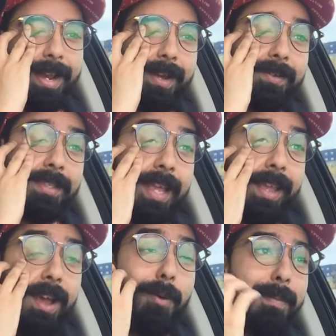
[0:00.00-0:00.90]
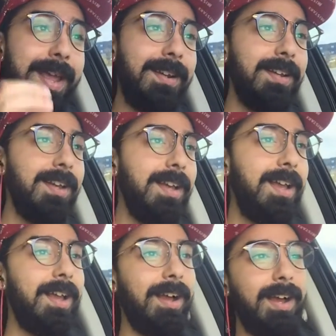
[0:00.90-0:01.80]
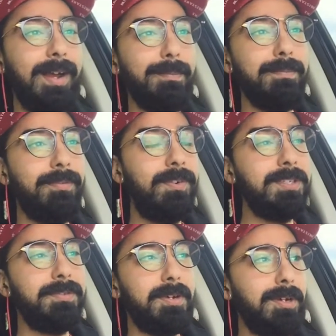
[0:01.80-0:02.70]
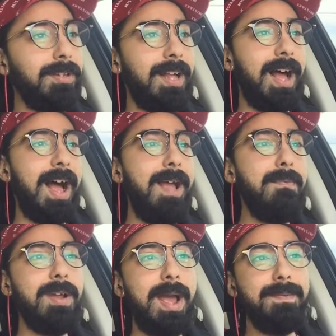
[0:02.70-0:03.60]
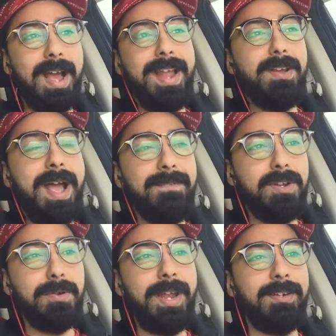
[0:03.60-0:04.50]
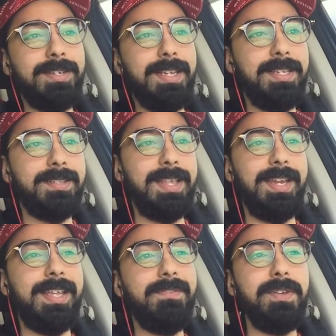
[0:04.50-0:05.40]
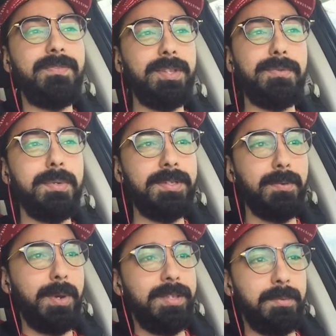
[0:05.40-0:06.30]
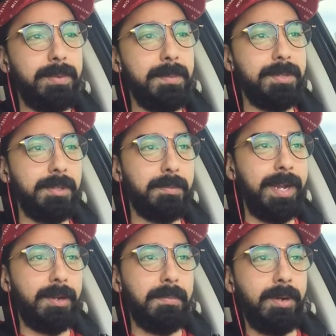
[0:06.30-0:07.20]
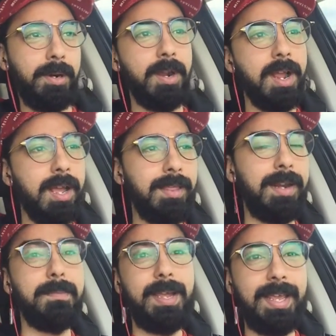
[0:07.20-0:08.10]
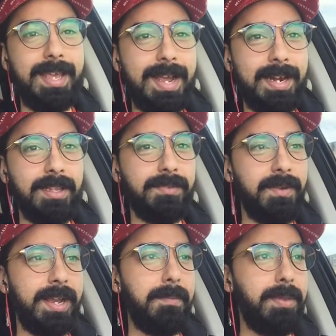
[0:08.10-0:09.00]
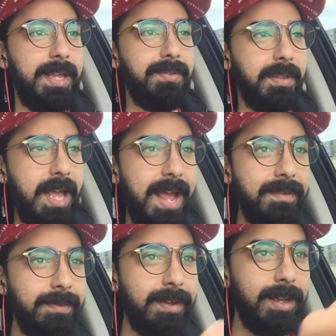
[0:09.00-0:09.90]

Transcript: And I was like, "Oh man, uh, first of all, I want I, I don't have no guarantees that even if this wasn't a white supremacist biker bar, that I'm going to get out of this fucking place alive."